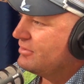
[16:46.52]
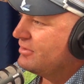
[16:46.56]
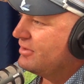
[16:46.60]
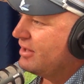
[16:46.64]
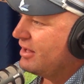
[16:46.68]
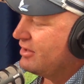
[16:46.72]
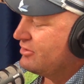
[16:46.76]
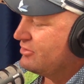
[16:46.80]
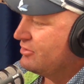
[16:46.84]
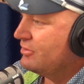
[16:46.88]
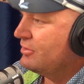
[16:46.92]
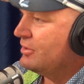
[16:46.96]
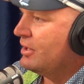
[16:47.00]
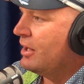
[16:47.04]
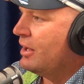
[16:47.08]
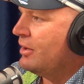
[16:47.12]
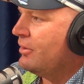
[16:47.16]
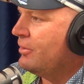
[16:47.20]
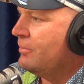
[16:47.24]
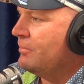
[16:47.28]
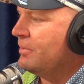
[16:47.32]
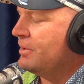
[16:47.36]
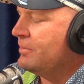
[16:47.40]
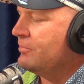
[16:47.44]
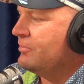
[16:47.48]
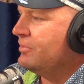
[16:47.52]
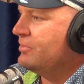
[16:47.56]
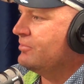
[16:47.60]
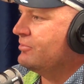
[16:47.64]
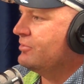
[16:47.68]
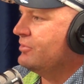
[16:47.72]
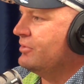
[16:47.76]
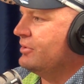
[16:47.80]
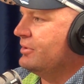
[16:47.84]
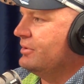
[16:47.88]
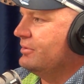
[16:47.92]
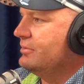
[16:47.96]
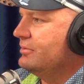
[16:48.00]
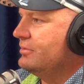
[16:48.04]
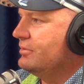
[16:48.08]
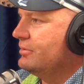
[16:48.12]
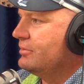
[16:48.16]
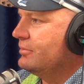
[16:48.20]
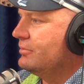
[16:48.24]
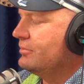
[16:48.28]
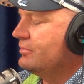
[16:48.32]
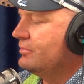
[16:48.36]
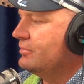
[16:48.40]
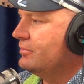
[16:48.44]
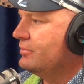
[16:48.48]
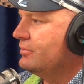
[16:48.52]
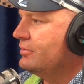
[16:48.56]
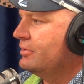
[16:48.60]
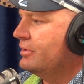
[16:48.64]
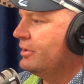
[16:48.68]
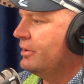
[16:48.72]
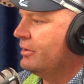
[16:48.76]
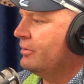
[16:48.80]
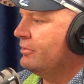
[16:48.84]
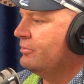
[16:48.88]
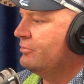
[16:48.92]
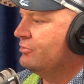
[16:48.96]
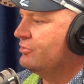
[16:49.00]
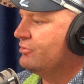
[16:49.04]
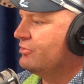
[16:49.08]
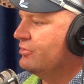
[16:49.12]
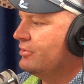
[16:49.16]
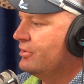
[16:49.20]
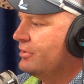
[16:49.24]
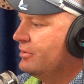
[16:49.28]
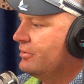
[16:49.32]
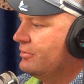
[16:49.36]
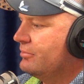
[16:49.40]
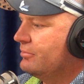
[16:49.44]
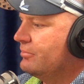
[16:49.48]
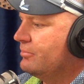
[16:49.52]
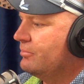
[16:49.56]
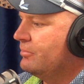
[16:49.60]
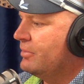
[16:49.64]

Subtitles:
Yes and no. I mean, we've got, obviously